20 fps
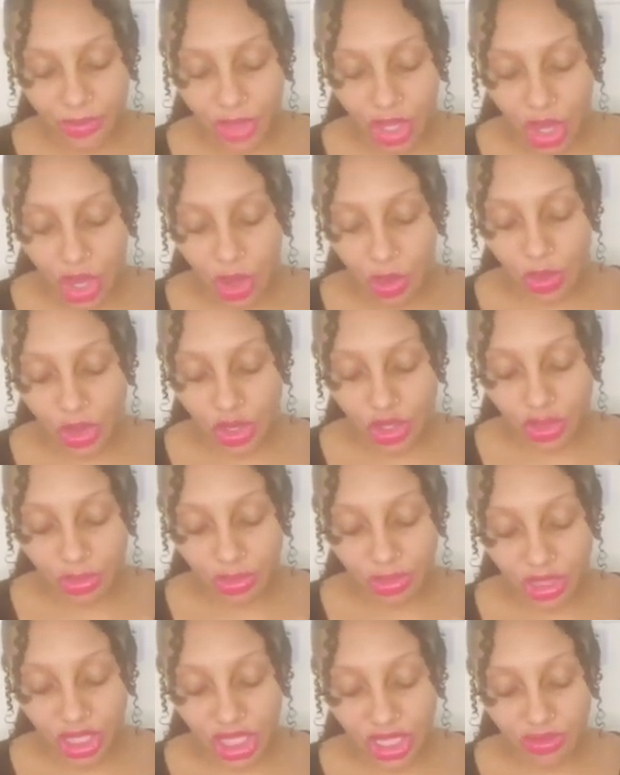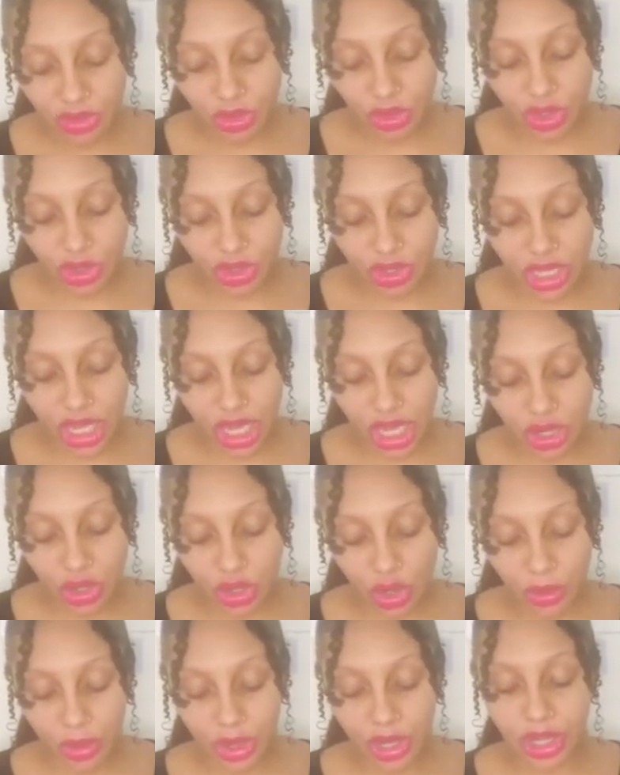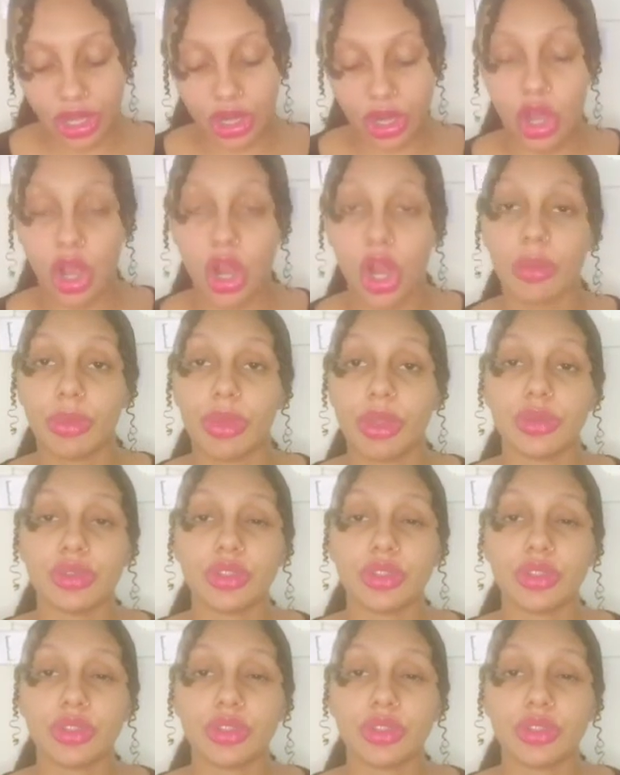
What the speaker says: What you believe you create, no one can harm you.